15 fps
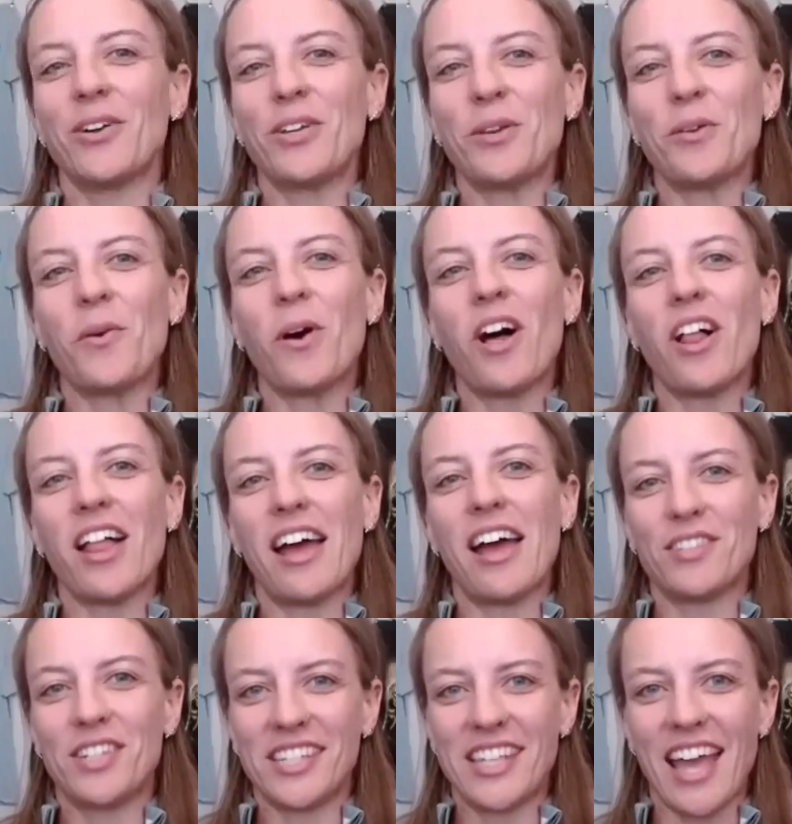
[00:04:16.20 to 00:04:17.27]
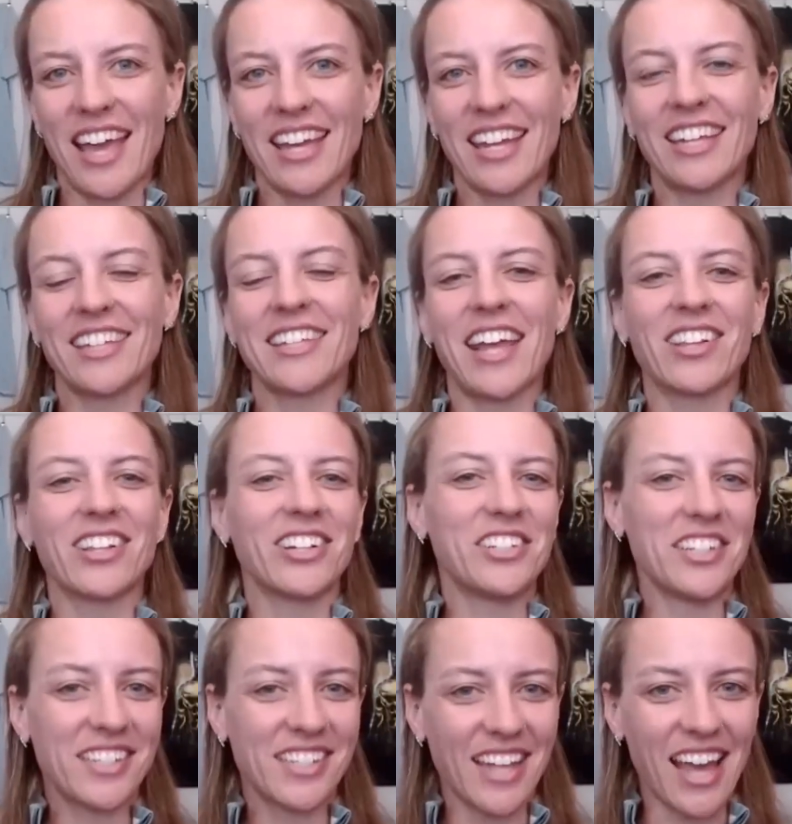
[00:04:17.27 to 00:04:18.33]
you all have said, and Taylor
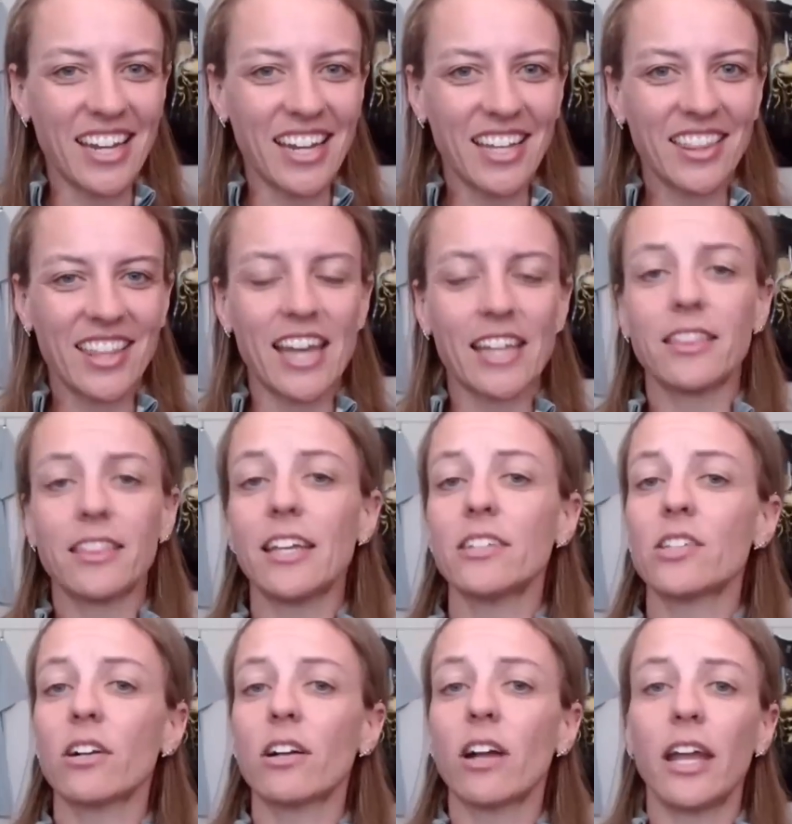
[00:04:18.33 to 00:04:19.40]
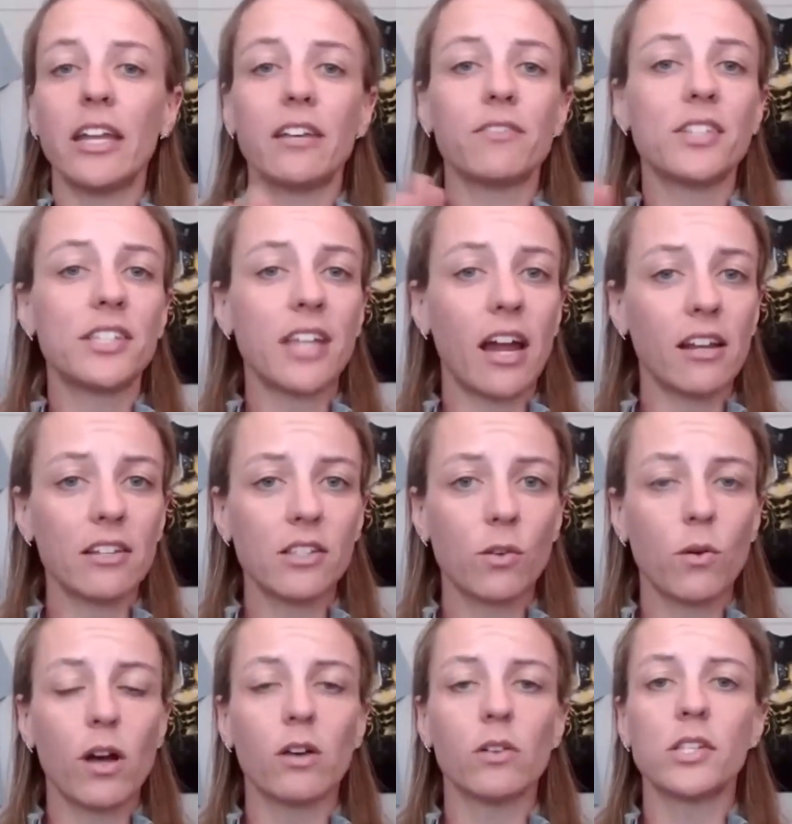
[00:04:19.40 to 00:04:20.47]
just said it, that things are kind of status
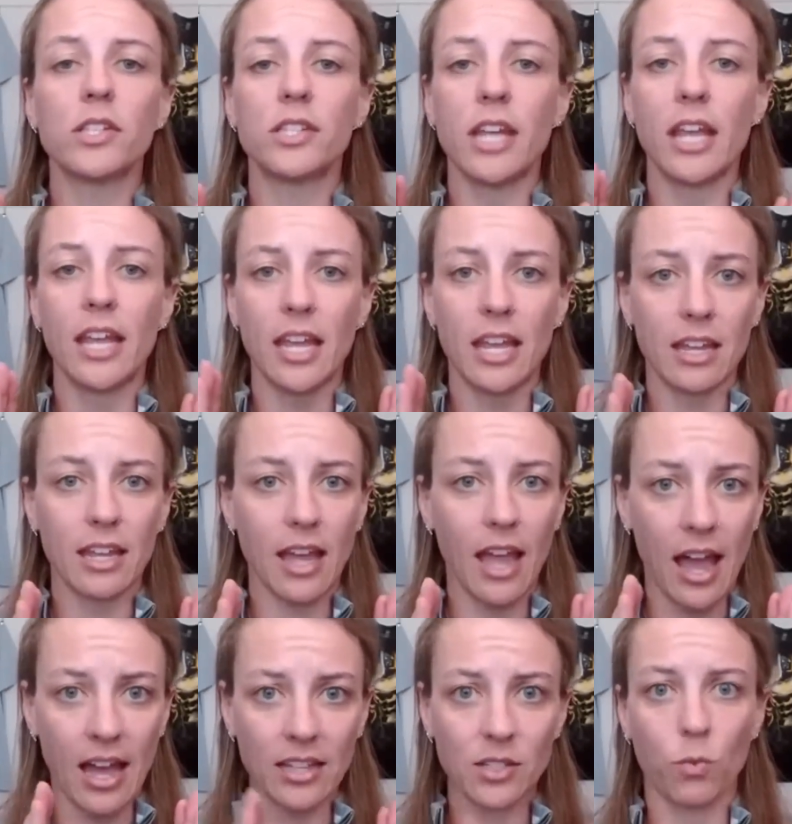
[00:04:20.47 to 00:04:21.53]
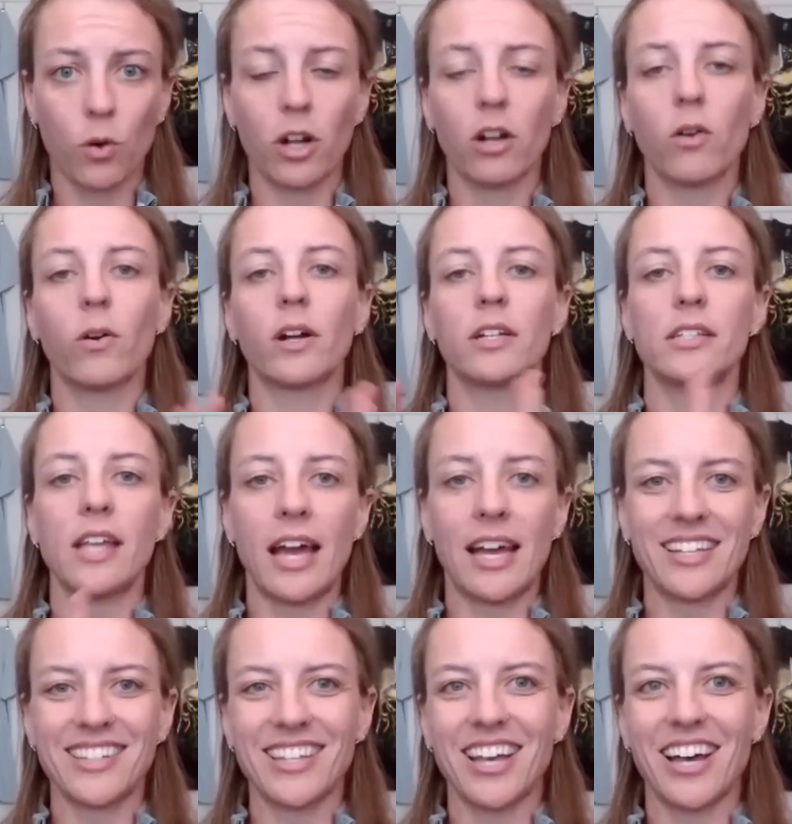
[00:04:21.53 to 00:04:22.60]
quo, staying as Workhorse,
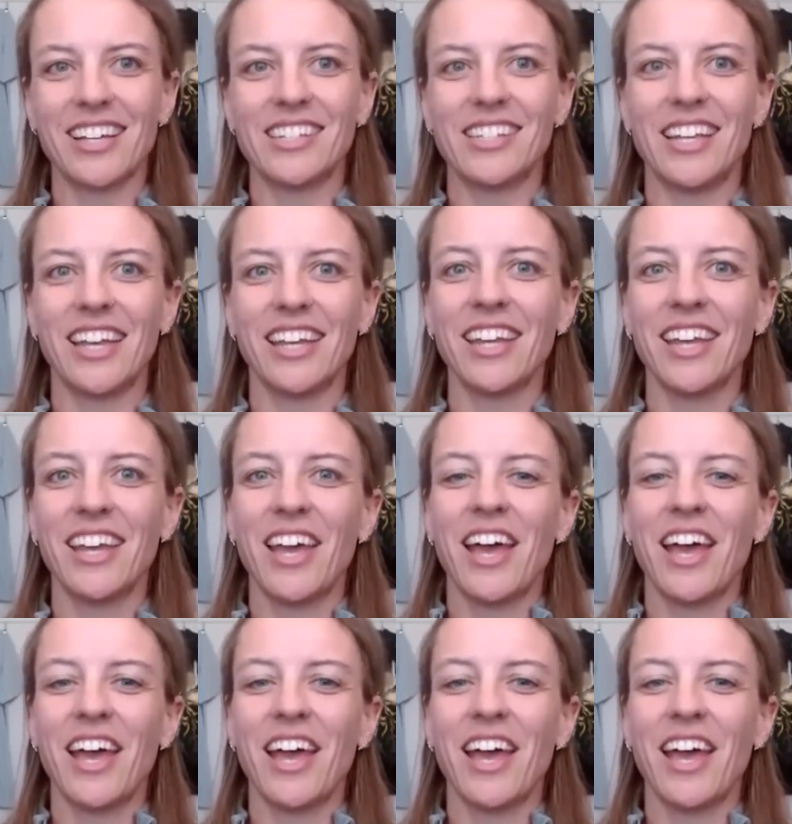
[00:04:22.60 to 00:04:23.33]
as Lawson.